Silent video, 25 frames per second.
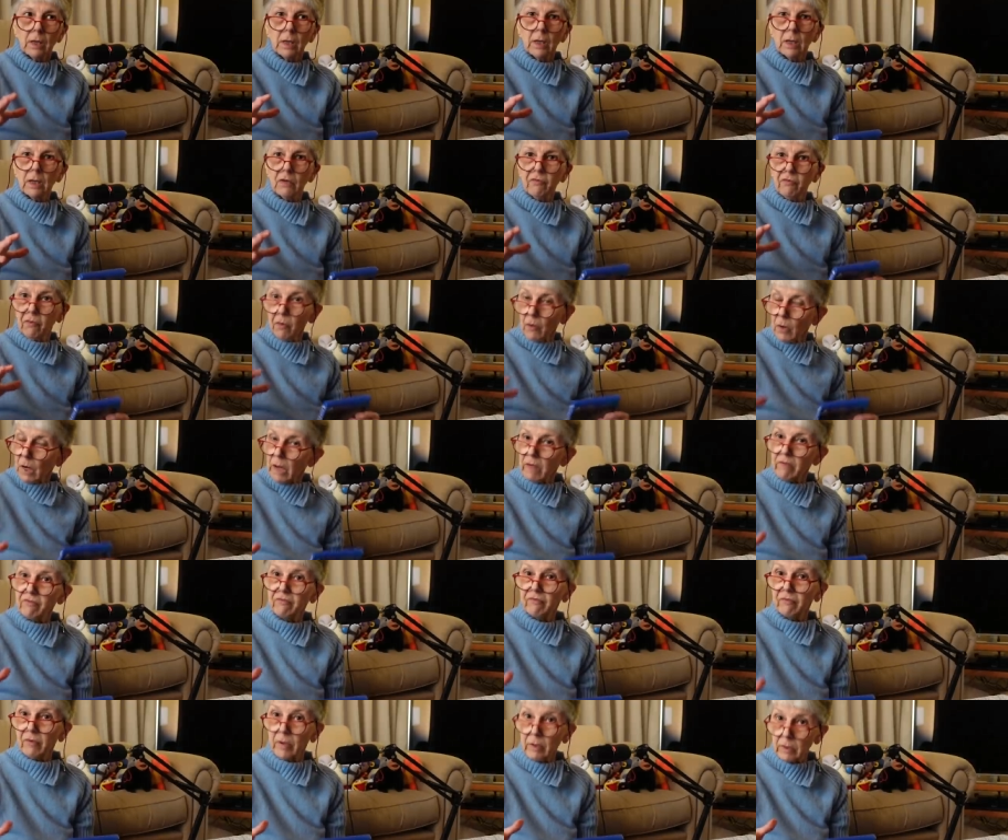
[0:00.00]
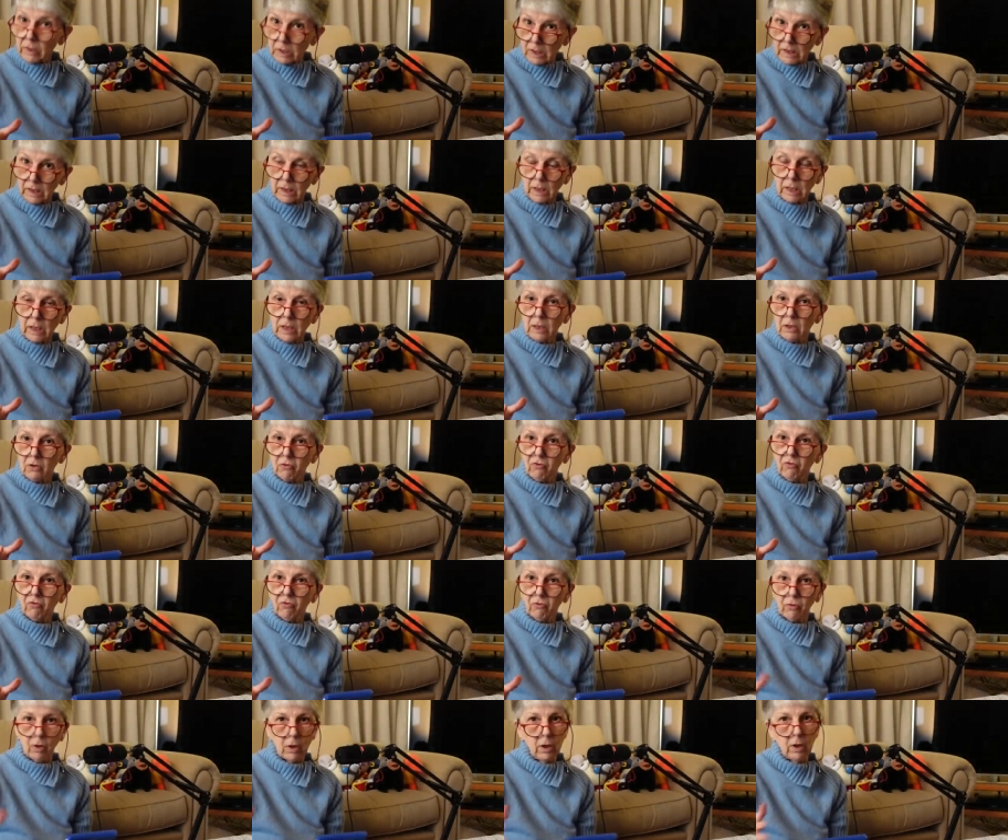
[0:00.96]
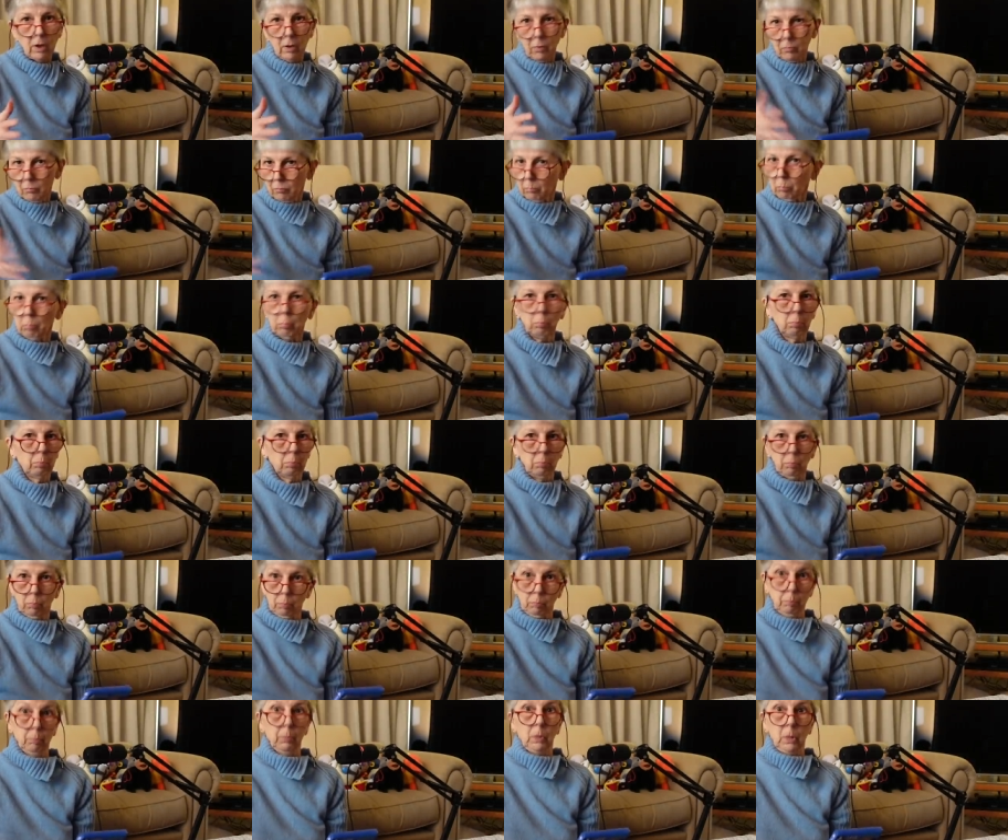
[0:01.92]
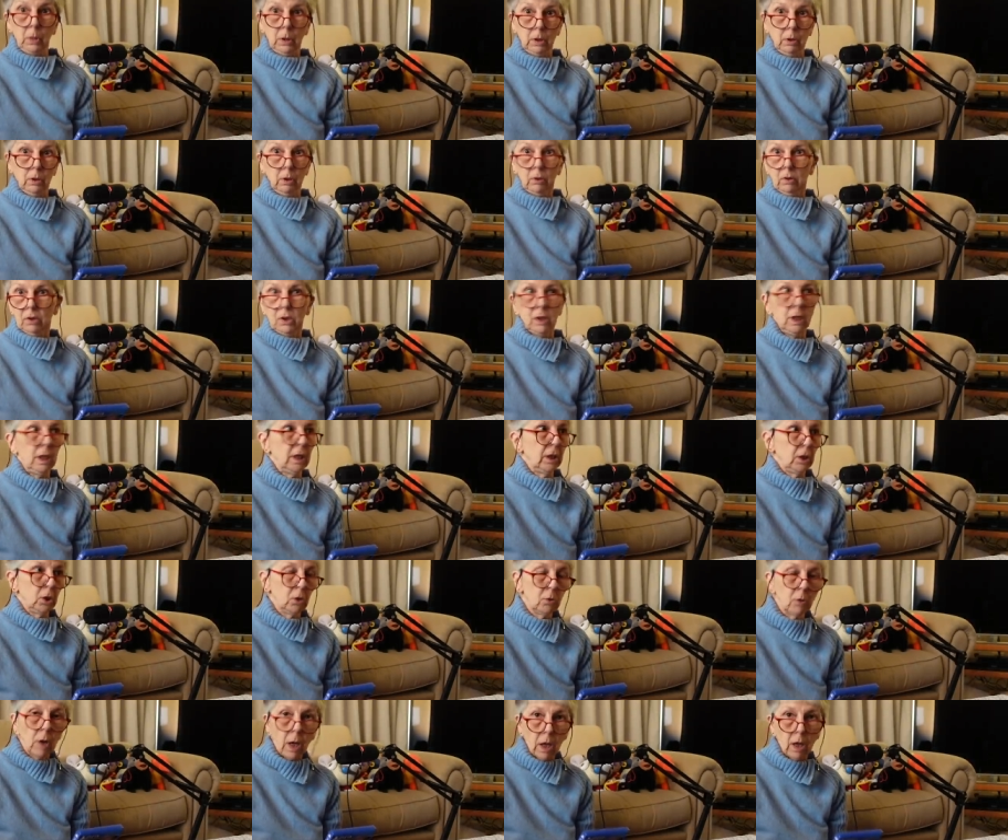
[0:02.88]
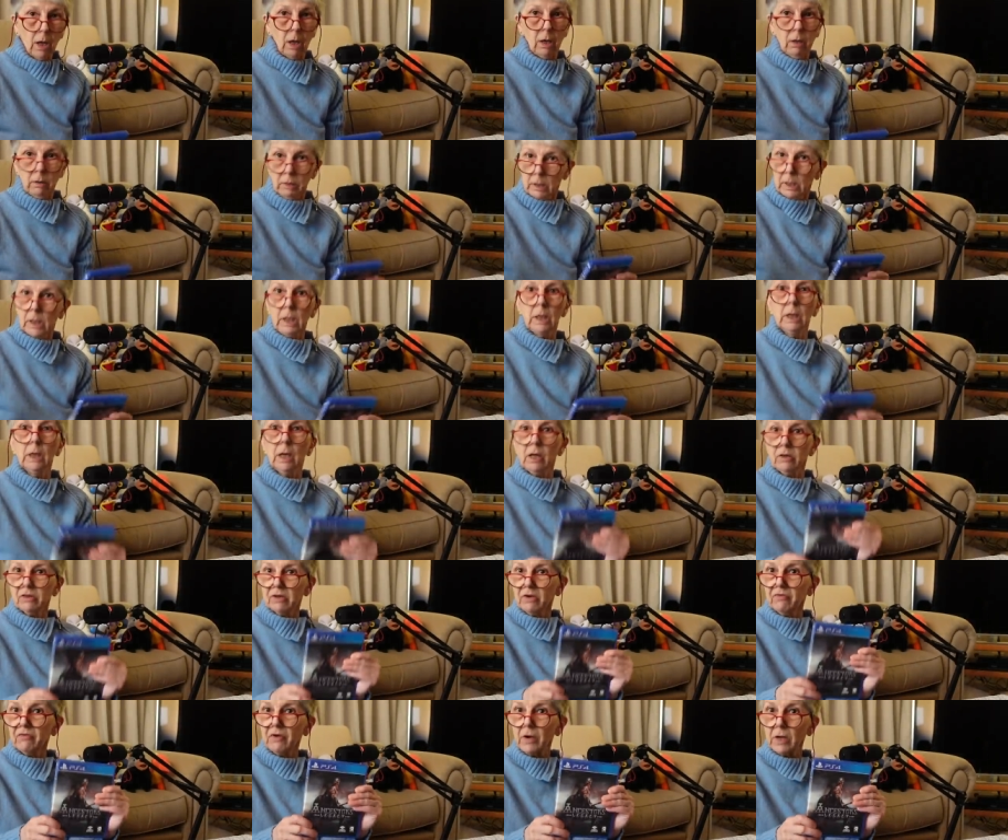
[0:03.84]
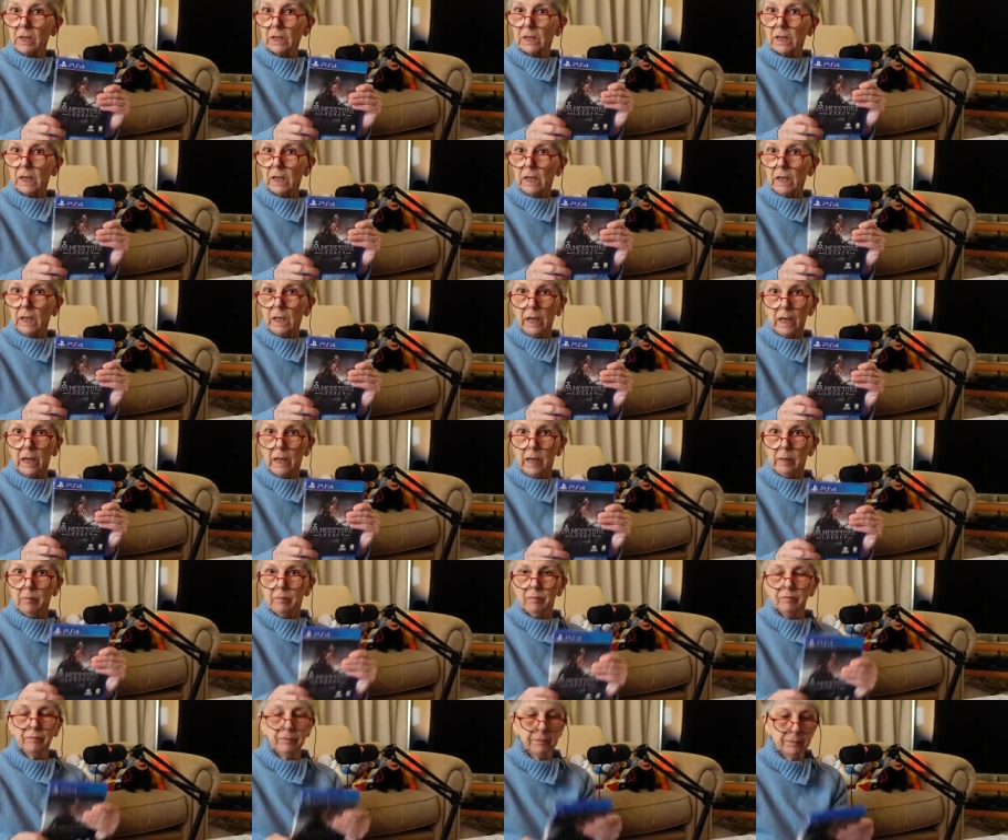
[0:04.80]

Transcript: If you love Vikings, there you are, another Viking game.